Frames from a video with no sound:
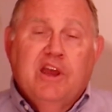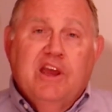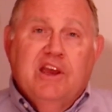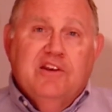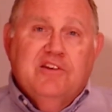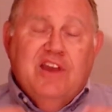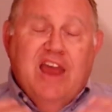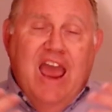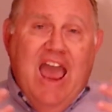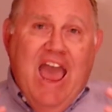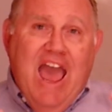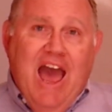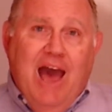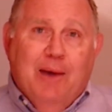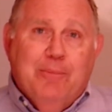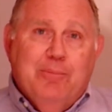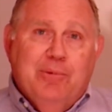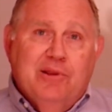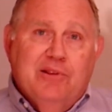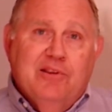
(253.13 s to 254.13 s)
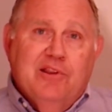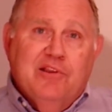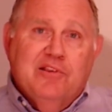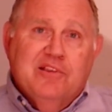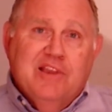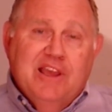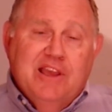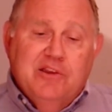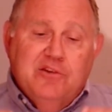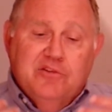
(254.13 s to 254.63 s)
to happen, the
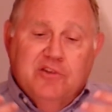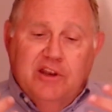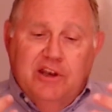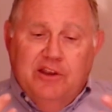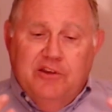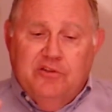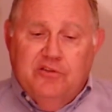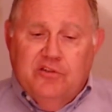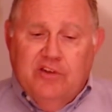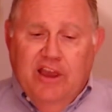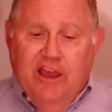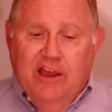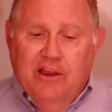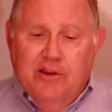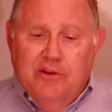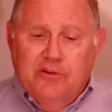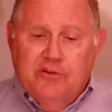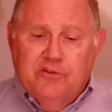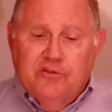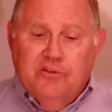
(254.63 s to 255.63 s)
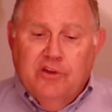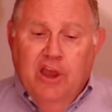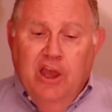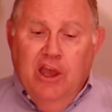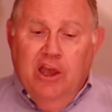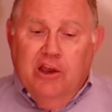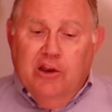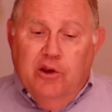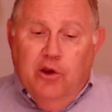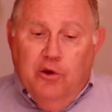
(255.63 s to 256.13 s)
things that He says
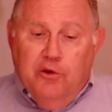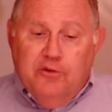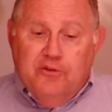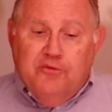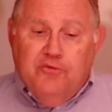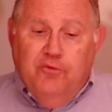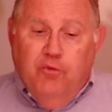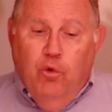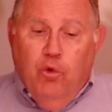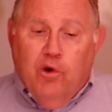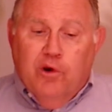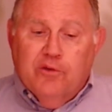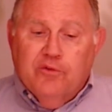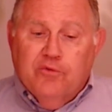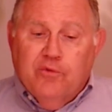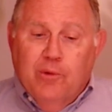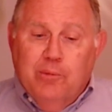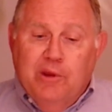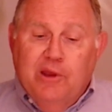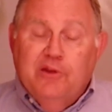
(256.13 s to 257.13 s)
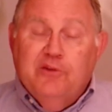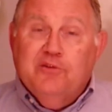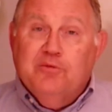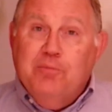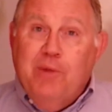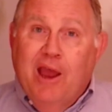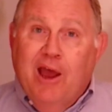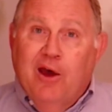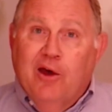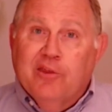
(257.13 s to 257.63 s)
goes forth from His
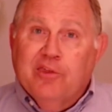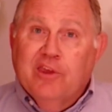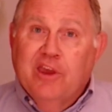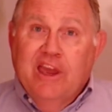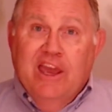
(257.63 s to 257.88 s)
mouth,